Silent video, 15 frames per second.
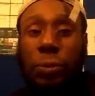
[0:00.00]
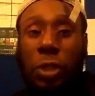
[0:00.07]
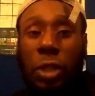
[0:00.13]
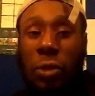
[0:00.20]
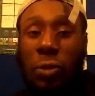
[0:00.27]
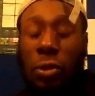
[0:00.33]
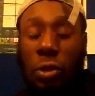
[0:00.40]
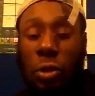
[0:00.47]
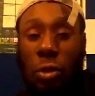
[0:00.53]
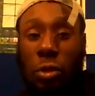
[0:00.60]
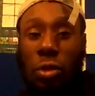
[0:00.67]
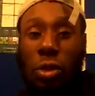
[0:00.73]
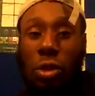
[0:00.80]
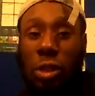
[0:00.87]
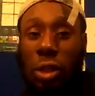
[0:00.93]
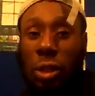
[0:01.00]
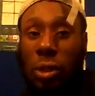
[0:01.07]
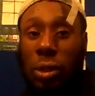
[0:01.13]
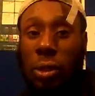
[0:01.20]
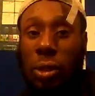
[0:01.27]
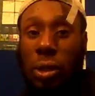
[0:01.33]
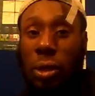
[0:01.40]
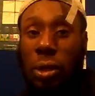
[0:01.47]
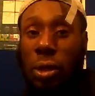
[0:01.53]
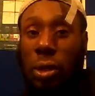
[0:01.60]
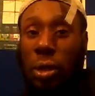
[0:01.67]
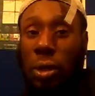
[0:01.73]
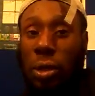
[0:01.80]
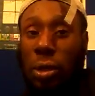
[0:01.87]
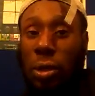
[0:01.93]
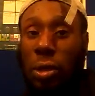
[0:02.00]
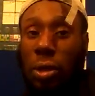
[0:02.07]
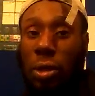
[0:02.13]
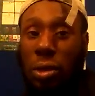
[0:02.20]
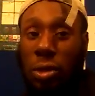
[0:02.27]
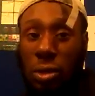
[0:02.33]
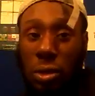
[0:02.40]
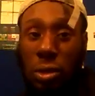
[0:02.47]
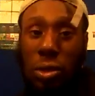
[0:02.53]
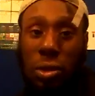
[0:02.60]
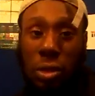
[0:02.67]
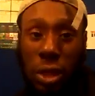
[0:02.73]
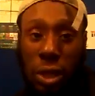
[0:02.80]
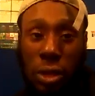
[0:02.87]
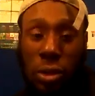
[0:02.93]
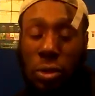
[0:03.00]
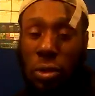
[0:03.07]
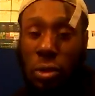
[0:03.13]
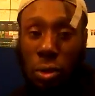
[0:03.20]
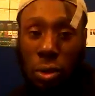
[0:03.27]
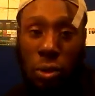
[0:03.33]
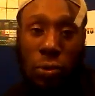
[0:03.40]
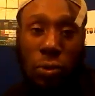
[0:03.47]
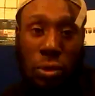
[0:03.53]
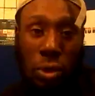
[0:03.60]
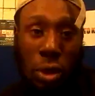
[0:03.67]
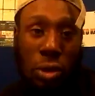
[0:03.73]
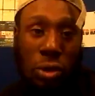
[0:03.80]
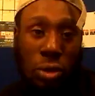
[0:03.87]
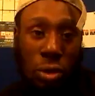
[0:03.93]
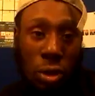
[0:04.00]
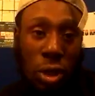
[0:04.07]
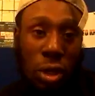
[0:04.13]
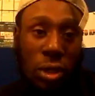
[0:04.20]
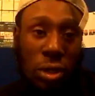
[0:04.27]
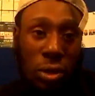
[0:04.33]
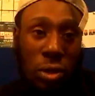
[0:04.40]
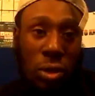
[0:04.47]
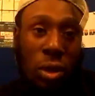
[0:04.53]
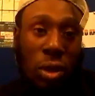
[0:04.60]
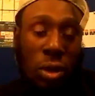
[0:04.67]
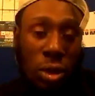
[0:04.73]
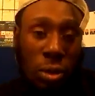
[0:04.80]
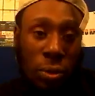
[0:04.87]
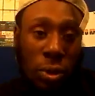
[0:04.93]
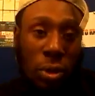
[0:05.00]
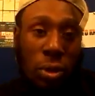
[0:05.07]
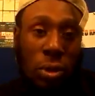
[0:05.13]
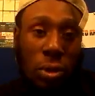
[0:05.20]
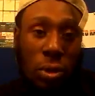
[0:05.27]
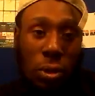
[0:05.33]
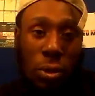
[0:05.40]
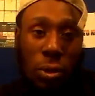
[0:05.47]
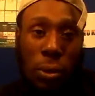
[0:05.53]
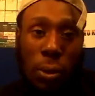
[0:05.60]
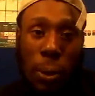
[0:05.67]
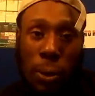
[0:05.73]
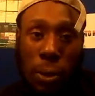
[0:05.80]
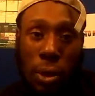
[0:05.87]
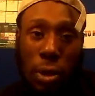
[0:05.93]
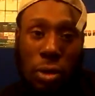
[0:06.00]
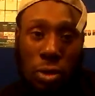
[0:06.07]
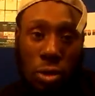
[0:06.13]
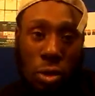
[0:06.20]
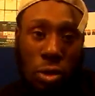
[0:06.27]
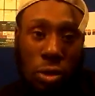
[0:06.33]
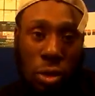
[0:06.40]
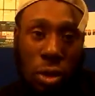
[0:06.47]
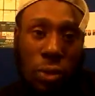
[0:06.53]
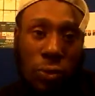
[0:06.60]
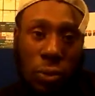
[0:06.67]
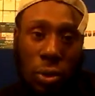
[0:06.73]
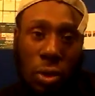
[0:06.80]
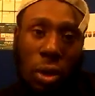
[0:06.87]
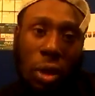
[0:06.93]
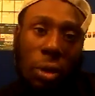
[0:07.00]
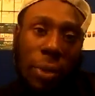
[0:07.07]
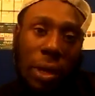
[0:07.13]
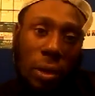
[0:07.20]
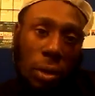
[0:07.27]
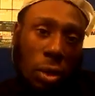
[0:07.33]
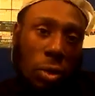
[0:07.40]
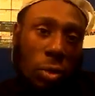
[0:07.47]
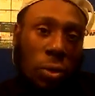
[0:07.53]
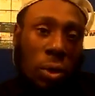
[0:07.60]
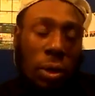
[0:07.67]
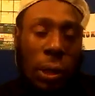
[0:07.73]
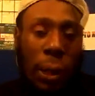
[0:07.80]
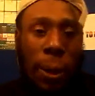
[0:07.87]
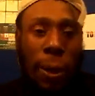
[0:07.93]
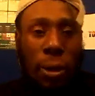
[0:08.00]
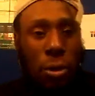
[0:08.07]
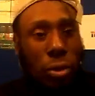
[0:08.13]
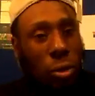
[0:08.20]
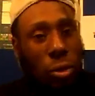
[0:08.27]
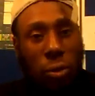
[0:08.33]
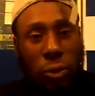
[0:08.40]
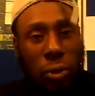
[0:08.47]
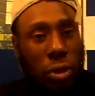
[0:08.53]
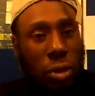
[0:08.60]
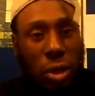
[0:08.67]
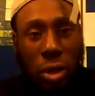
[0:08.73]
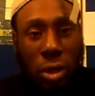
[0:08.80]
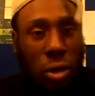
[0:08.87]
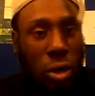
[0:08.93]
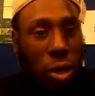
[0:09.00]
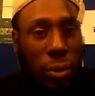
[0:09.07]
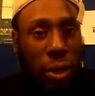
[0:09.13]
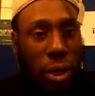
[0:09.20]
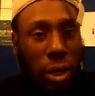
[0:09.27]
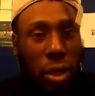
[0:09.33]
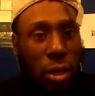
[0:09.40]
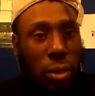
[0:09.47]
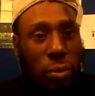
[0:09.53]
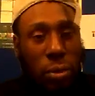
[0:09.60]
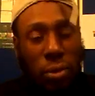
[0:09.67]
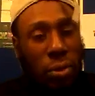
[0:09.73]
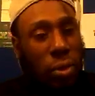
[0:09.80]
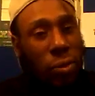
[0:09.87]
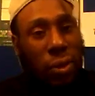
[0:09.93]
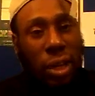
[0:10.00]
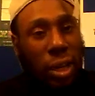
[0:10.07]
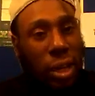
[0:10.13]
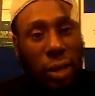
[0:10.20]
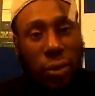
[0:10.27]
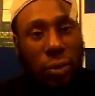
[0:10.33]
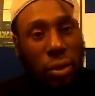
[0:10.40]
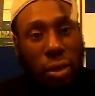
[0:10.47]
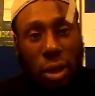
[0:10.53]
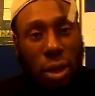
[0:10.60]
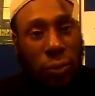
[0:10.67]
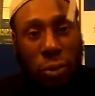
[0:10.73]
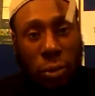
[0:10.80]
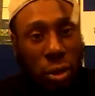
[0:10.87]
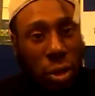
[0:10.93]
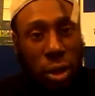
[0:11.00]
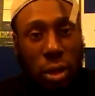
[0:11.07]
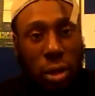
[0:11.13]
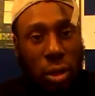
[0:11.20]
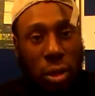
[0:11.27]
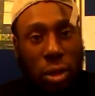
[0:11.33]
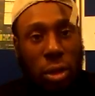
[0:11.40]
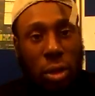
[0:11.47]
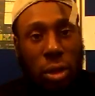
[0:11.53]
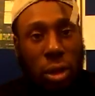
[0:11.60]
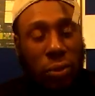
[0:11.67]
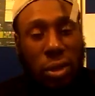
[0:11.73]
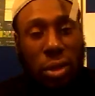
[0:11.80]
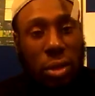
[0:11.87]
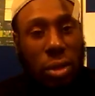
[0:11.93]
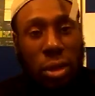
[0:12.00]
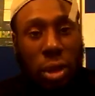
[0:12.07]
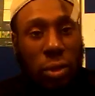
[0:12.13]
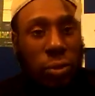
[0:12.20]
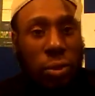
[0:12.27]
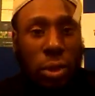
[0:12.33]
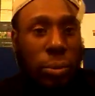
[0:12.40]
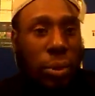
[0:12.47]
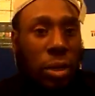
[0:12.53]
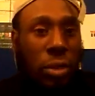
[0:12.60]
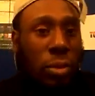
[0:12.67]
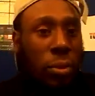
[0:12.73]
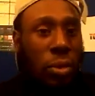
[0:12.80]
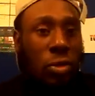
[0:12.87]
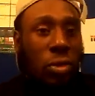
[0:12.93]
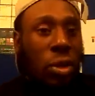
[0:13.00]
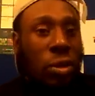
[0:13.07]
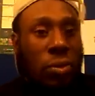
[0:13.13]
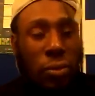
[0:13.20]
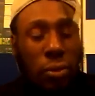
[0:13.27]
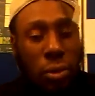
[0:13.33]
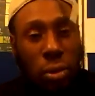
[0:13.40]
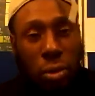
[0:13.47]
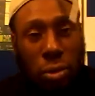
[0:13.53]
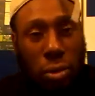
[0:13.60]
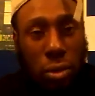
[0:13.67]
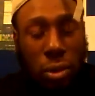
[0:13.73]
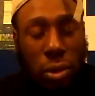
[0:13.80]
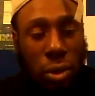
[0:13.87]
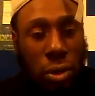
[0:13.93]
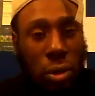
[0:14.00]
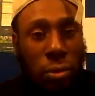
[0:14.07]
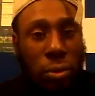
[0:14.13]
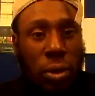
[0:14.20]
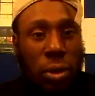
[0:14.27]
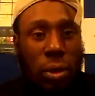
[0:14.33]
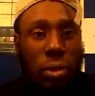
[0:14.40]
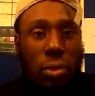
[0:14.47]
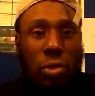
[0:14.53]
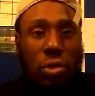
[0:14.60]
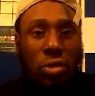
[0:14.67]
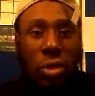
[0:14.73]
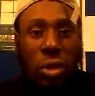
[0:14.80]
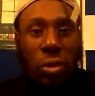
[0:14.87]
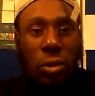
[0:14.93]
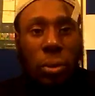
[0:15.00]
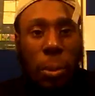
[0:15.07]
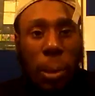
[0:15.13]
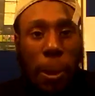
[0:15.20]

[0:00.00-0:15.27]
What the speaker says: And if they don't crush it, and they take it to court, as long as you got a decent argument, yeah, the judge would give you your car back, God willing, order for you to get your car back. But I've done it. I've had to deliver it back to my drive. You know what I mean? Straight up.